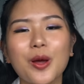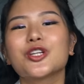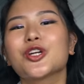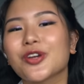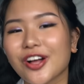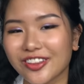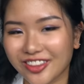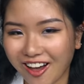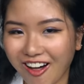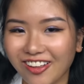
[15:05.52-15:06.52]
show y'all in
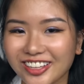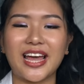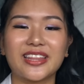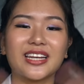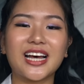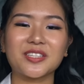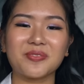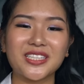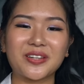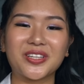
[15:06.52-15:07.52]
the haul. And the last
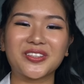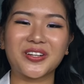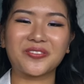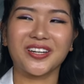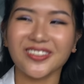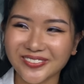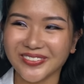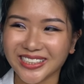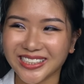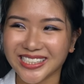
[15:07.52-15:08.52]
place I want to talk about, oh
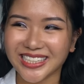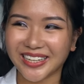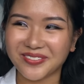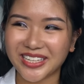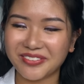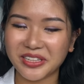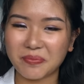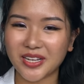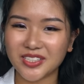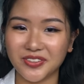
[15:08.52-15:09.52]
my god, it's like I'm saving the
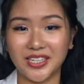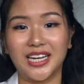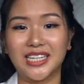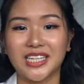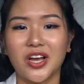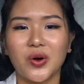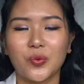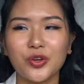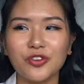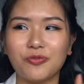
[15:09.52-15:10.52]
best for last.
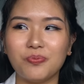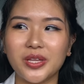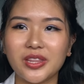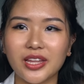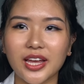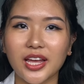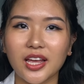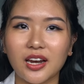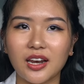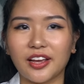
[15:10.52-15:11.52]
We've been
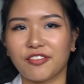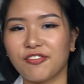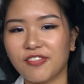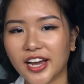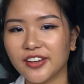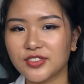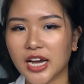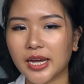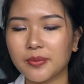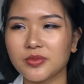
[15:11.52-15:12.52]
there like five
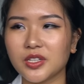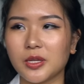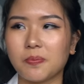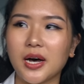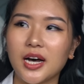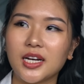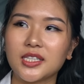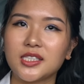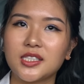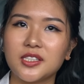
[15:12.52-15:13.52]
times in the
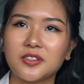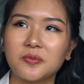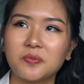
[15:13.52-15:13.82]
past